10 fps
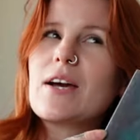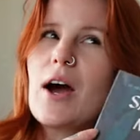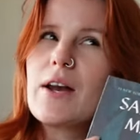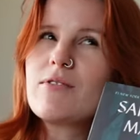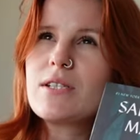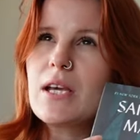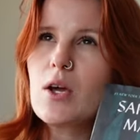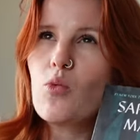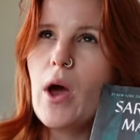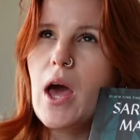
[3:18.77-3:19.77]
kind of
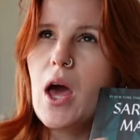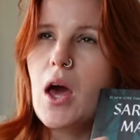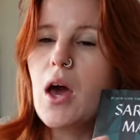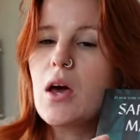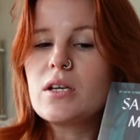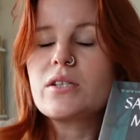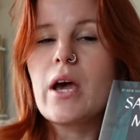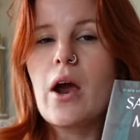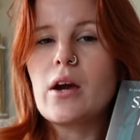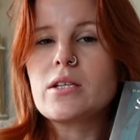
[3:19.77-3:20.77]
see where this
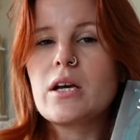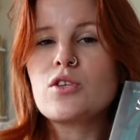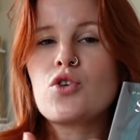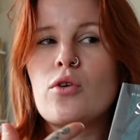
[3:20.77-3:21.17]
character is